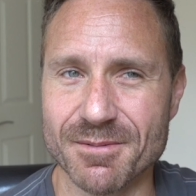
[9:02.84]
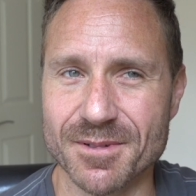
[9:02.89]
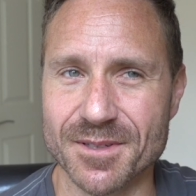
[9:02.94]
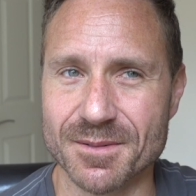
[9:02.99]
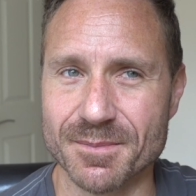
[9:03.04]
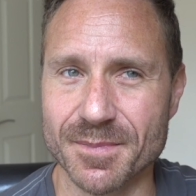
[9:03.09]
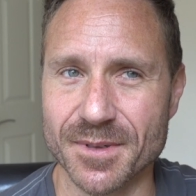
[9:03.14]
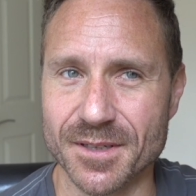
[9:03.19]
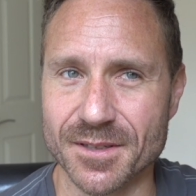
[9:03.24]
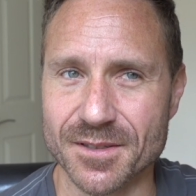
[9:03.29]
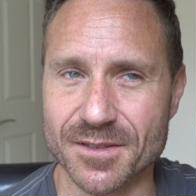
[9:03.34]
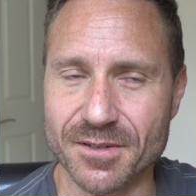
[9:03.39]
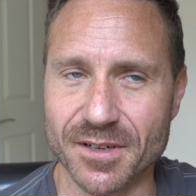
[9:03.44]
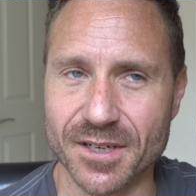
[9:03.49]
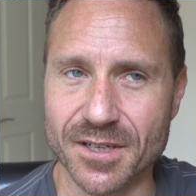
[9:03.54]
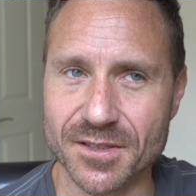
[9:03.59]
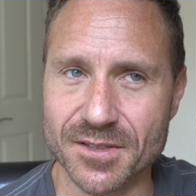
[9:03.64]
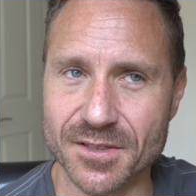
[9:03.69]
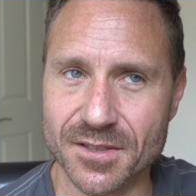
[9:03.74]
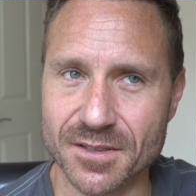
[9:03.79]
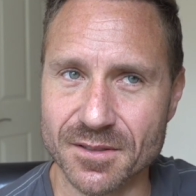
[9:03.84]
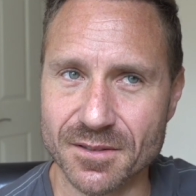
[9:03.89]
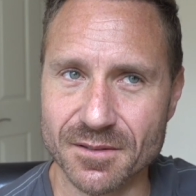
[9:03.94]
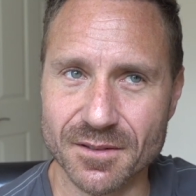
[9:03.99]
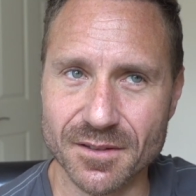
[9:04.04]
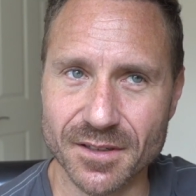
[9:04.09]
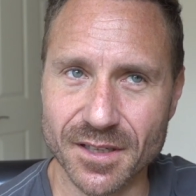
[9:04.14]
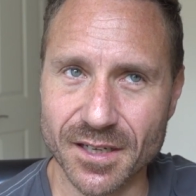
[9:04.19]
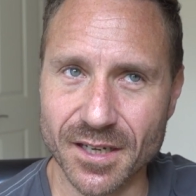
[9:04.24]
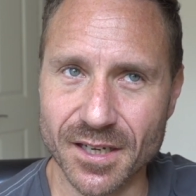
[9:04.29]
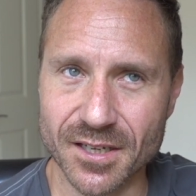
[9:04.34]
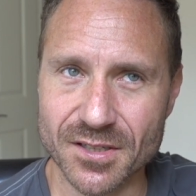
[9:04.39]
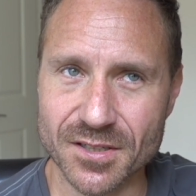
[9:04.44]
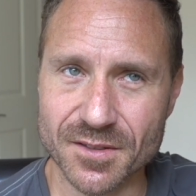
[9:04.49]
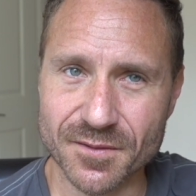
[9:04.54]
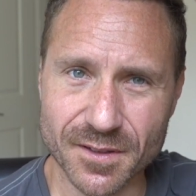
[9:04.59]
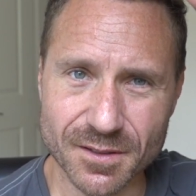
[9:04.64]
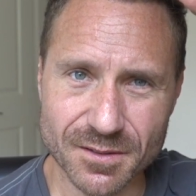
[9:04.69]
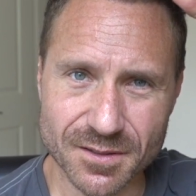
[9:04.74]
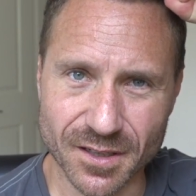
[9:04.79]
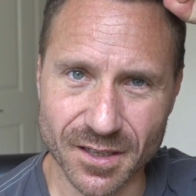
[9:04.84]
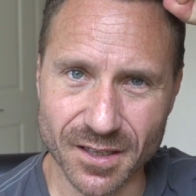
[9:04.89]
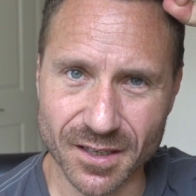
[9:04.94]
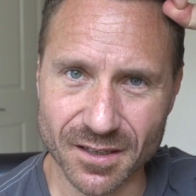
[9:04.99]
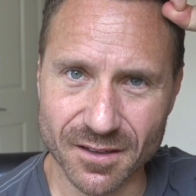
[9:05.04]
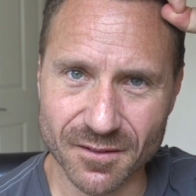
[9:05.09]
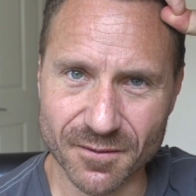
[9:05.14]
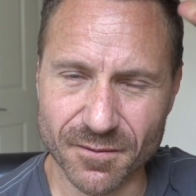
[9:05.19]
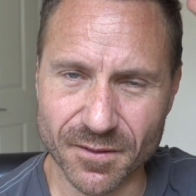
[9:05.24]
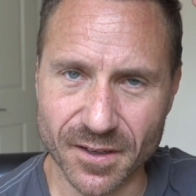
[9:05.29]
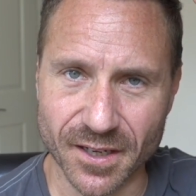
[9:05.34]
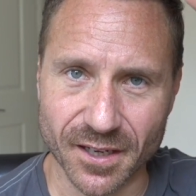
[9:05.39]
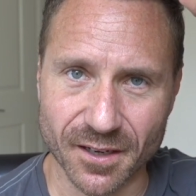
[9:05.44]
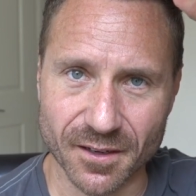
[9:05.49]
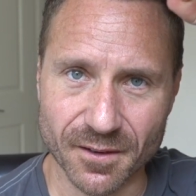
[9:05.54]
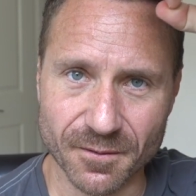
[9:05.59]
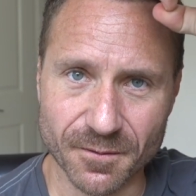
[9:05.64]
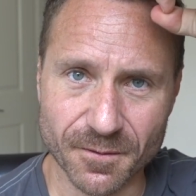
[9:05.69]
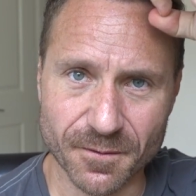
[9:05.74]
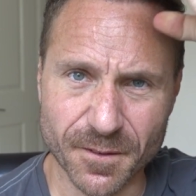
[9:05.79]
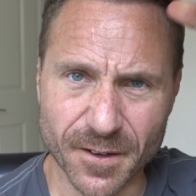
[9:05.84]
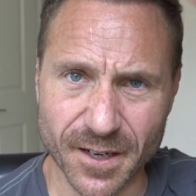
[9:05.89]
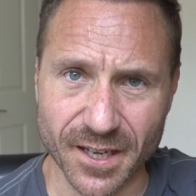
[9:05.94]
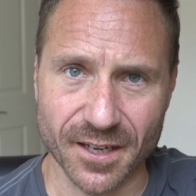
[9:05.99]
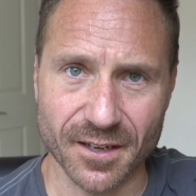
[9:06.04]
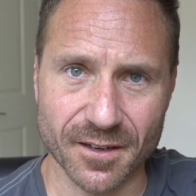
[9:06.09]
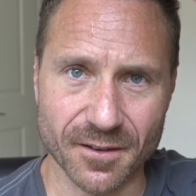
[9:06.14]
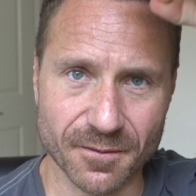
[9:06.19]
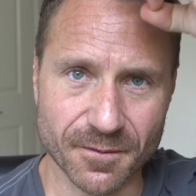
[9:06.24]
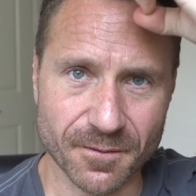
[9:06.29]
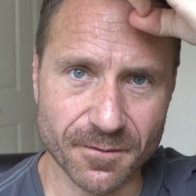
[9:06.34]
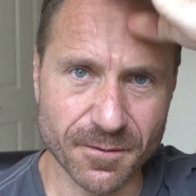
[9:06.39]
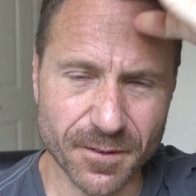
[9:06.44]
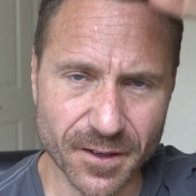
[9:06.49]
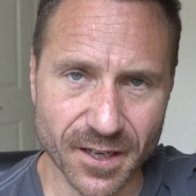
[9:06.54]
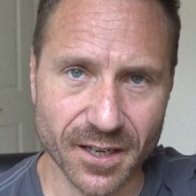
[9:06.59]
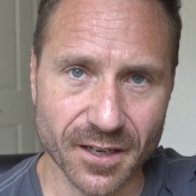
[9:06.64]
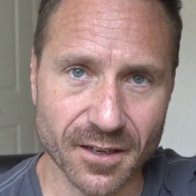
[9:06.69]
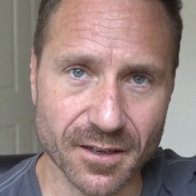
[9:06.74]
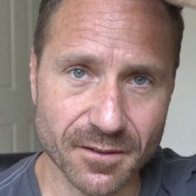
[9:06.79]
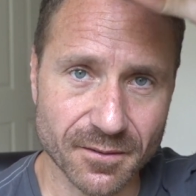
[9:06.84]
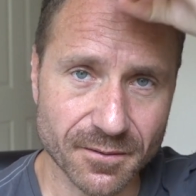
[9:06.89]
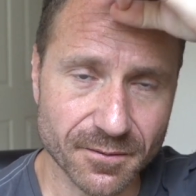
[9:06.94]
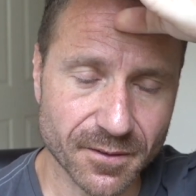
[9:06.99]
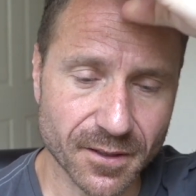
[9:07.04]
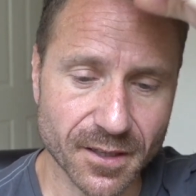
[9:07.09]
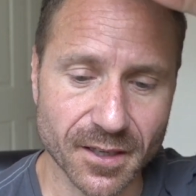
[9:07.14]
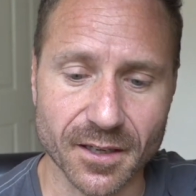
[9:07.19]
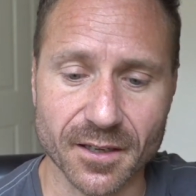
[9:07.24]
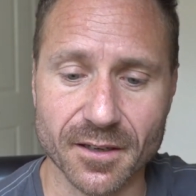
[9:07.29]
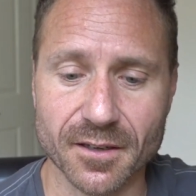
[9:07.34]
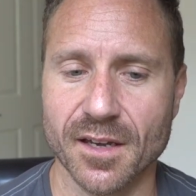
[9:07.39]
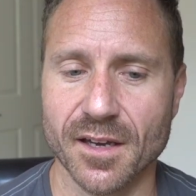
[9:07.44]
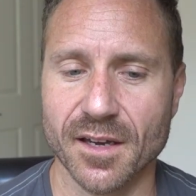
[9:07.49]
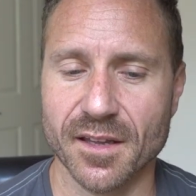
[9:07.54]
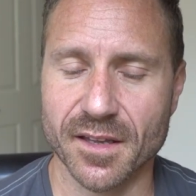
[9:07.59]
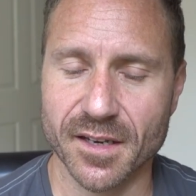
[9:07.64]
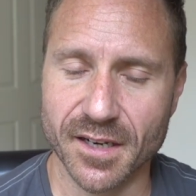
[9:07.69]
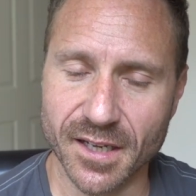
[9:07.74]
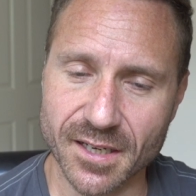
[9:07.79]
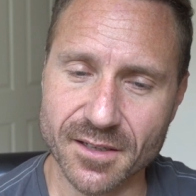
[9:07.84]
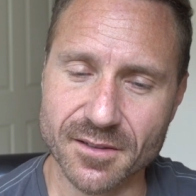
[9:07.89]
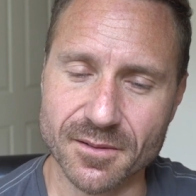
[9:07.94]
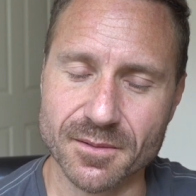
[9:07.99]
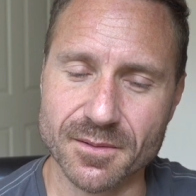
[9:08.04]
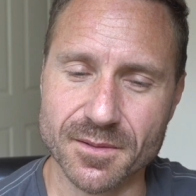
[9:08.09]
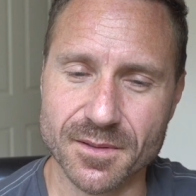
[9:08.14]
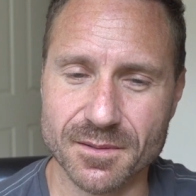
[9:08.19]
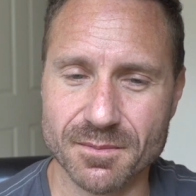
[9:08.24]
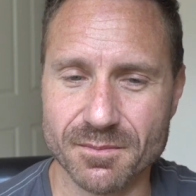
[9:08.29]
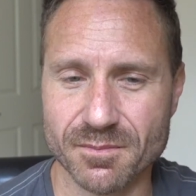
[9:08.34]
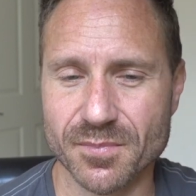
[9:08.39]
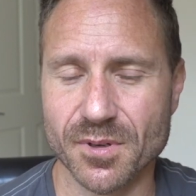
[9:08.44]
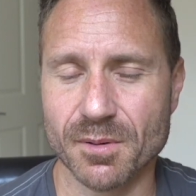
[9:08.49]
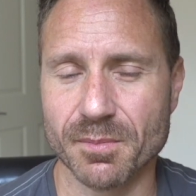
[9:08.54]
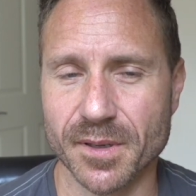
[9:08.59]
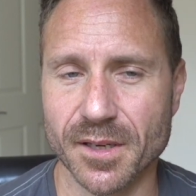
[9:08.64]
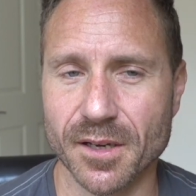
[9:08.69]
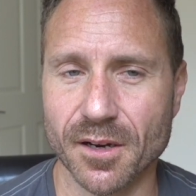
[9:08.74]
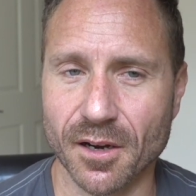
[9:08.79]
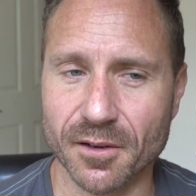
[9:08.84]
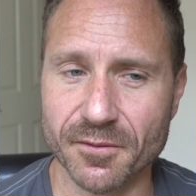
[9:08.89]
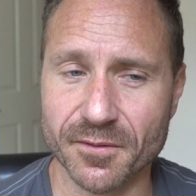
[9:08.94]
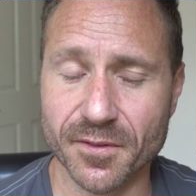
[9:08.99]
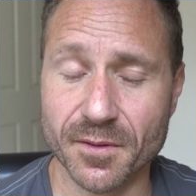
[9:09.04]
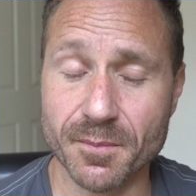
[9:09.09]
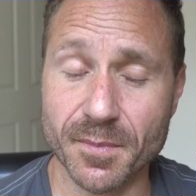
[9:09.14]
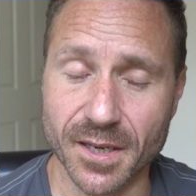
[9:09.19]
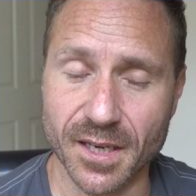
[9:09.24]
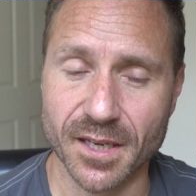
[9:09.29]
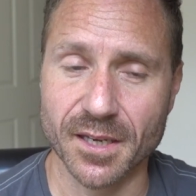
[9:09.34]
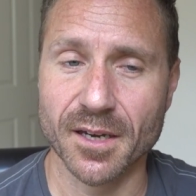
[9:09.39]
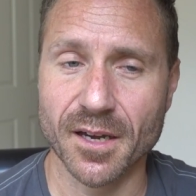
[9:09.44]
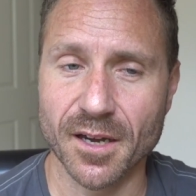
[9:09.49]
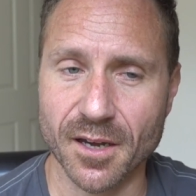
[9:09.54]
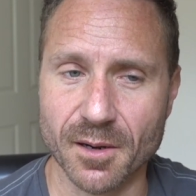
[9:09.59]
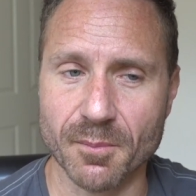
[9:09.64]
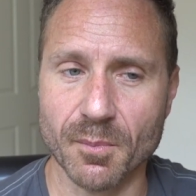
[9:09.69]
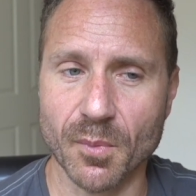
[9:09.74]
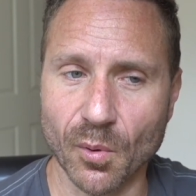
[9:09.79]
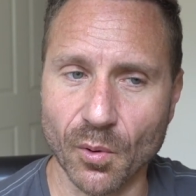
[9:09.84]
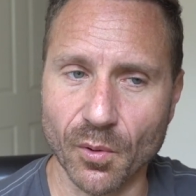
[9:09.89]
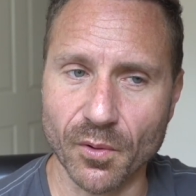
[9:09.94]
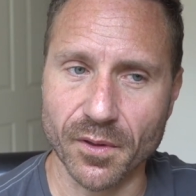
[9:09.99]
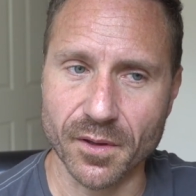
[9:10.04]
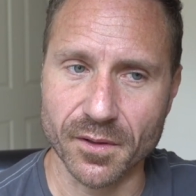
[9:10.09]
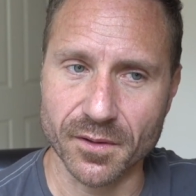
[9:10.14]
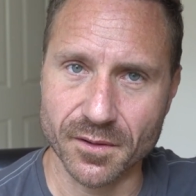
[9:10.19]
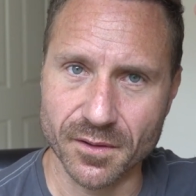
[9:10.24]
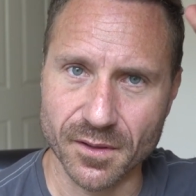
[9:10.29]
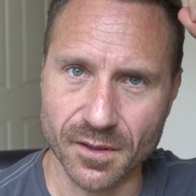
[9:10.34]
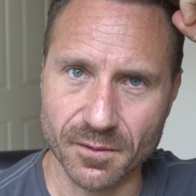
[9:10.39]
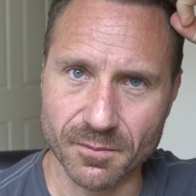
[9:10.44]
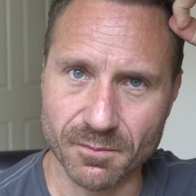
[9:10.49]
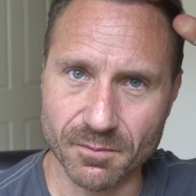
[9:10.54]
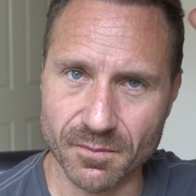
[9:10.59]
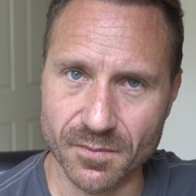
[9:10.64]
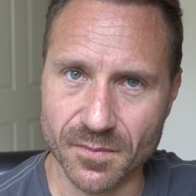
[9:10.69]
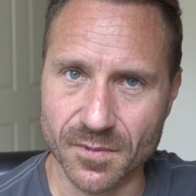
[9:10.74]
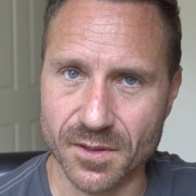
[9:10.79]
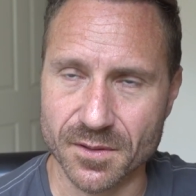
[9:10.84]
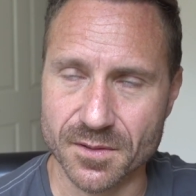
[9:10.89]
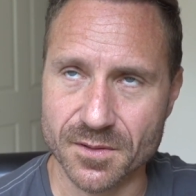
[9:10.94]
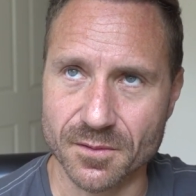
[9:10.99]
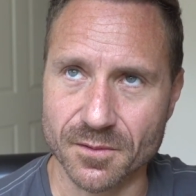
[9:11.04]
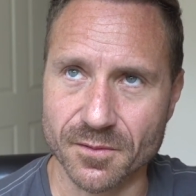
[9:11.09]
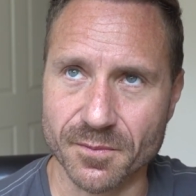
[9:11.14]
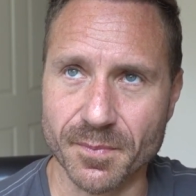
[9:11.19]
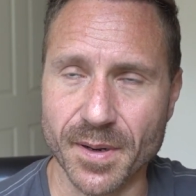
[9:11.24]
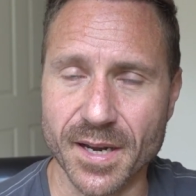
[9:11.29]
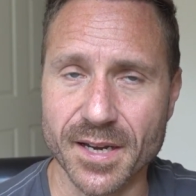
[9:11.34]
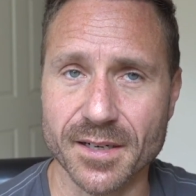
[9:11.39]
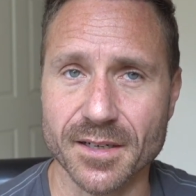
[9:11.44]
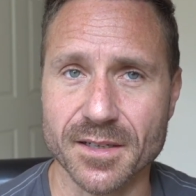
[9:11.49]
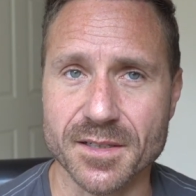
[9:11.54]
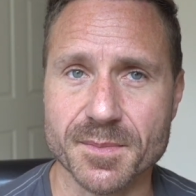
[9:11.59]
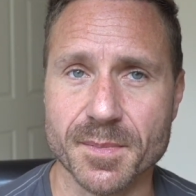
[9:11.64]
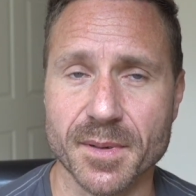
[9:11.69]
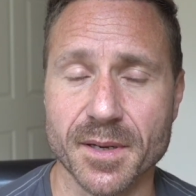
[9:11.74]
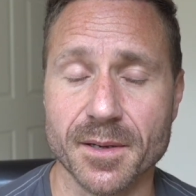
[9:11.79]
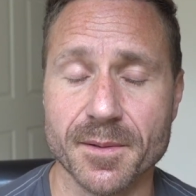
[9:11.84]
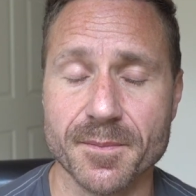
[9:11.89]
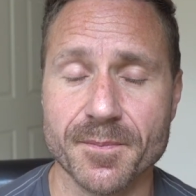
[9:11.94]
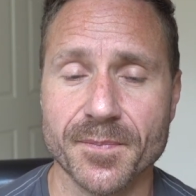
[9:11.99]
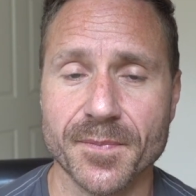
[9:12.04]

was a bit strange. It just feels like flick, flick, flick, flick. And the needles probably, for me, hurt more than the sort of painless bit.